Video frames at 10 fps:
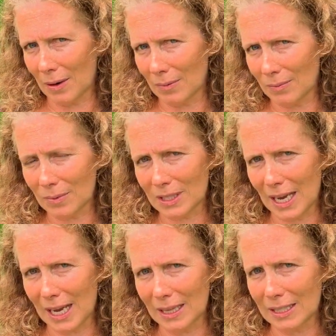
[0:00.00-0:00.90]

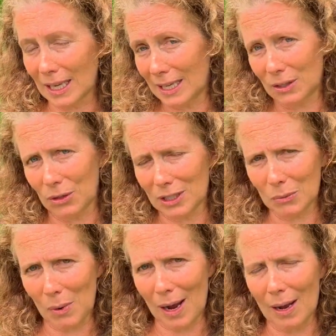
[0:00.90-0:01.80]
saying is on its
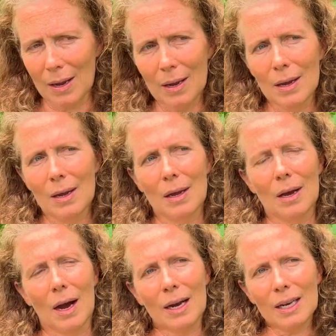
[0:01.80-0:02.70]
way.
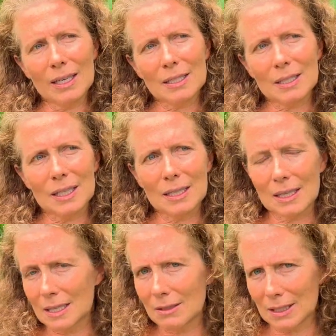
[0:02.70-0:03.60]
I'd like to think
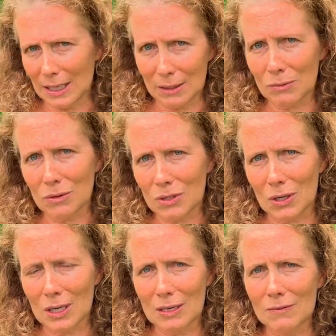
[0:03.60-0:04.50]
that there's another
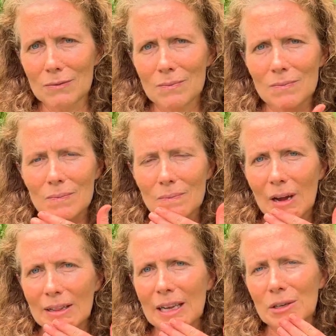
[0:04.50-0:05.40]
alternative.
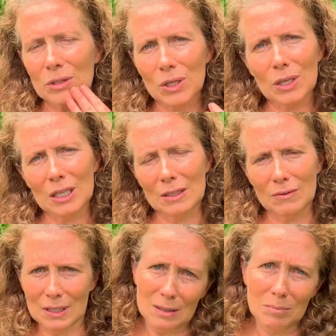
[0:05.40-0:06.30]
And that alternative
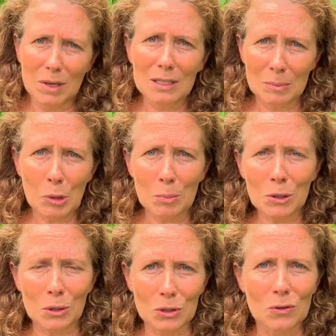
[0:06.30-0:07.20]
is a
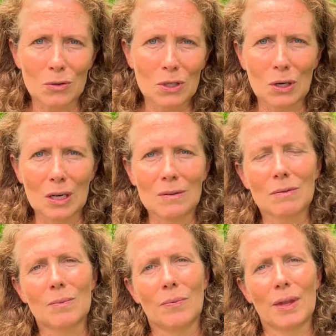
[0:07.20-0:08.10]
permaculture alternative.
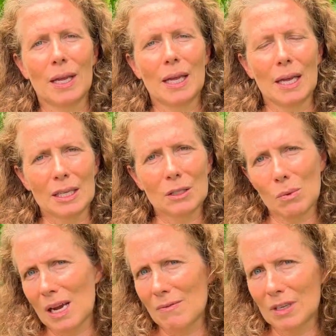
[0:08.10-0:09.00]
It's a
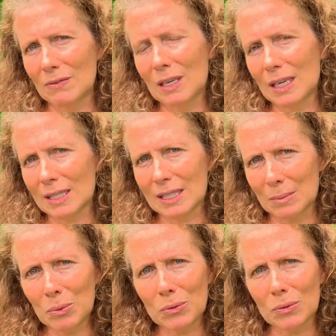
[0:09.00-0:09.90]
way of living a
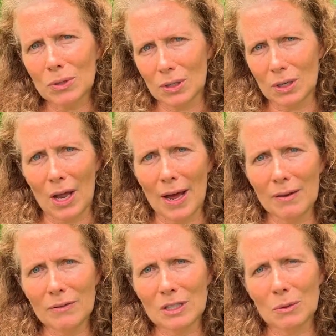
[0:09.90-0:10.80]
simple
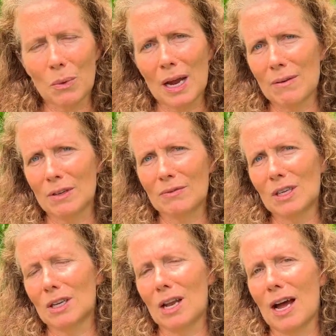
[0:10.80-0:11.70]
life. It's a way of
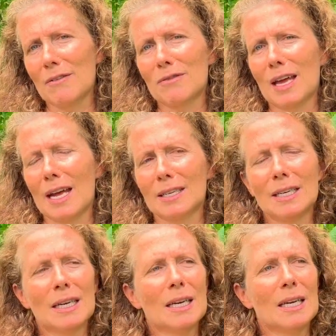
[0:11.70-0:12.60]
living a life that
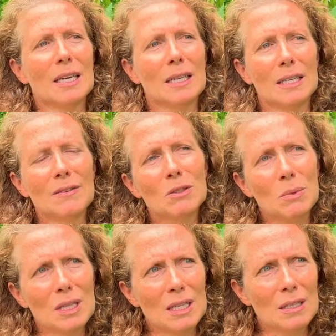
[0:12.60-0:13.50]
lives
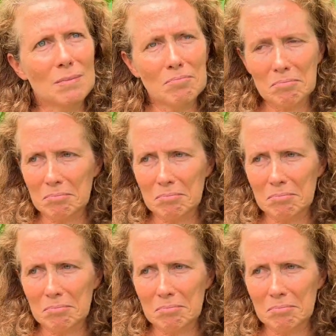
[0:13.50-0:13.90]
within